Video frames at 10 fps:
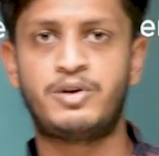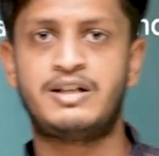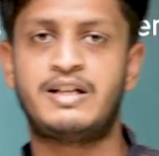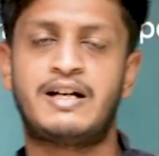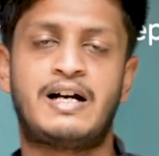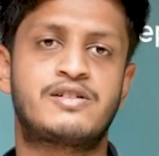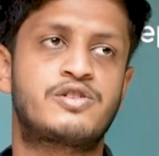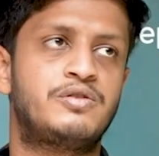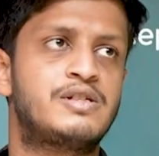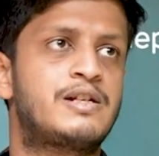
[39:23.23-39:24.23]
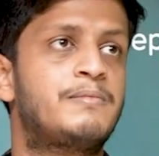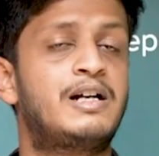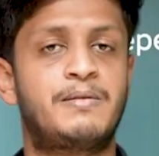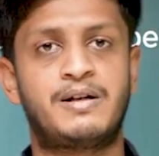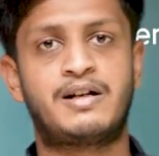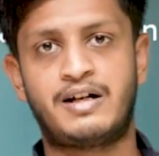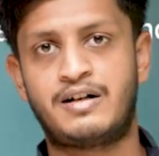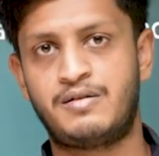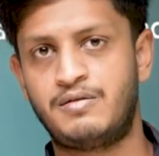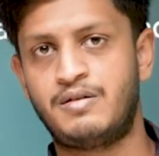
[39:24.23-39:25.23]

Okay, they can ask you this in multiple correct